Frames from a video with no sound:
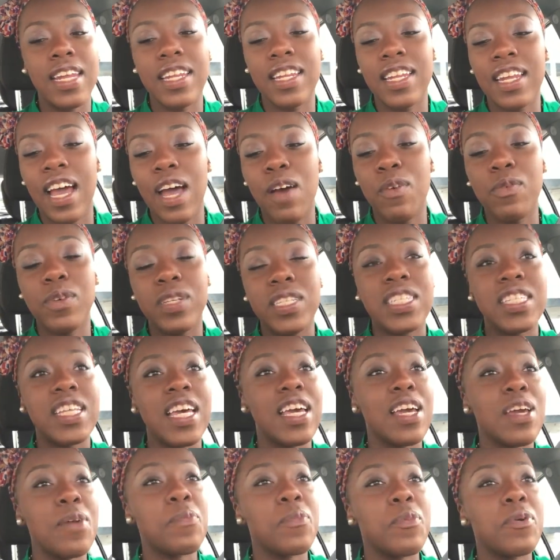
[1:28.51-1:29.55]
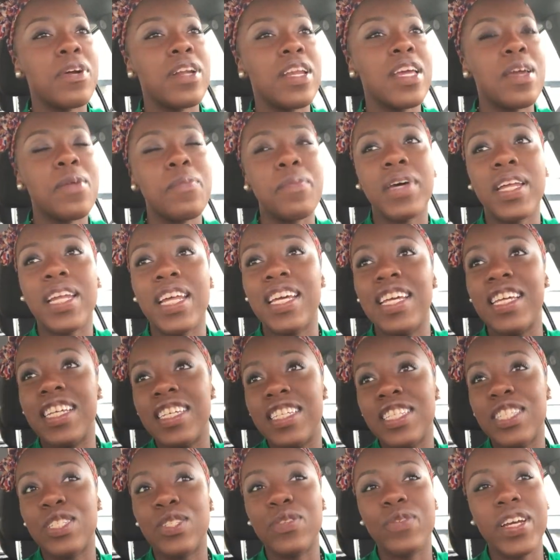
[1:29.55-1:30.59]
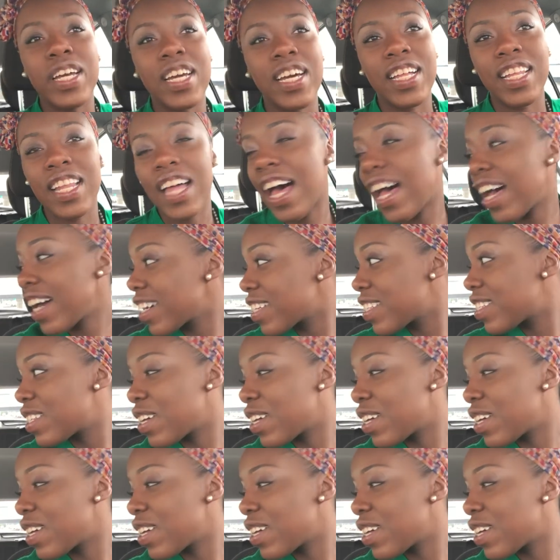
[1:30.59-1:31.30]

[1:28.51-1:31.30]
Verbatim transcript: And I would say good morning, but it is three o'clock.